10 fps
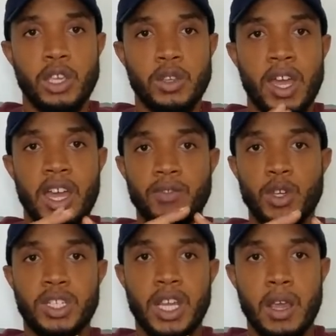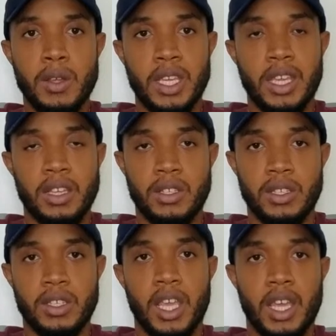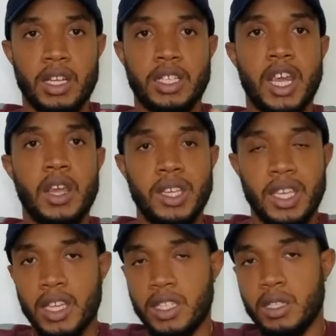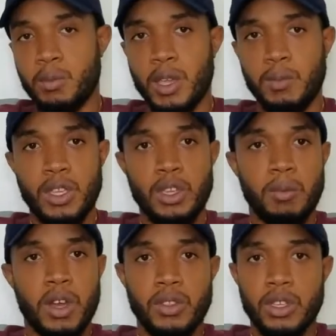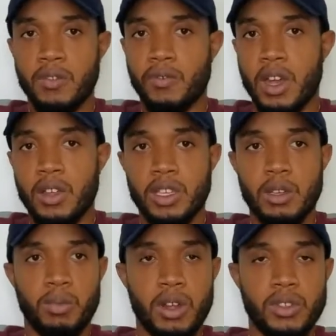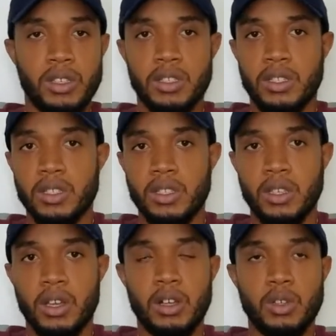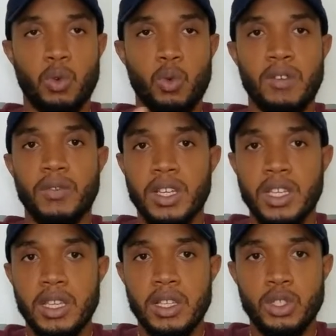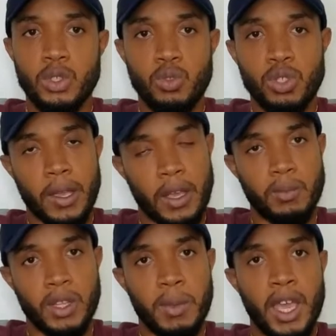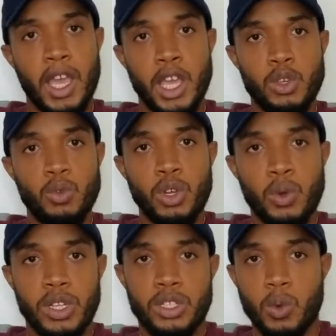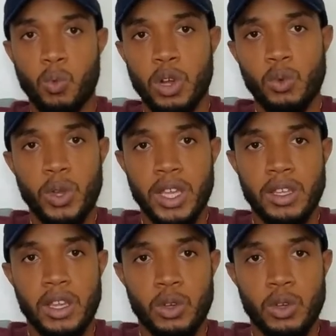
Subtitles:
you'll have your charity cases. And the charity cases may be your mother, your father, your brother, your sister, your uncle, whoever needs you to help them. And you know there's a one-way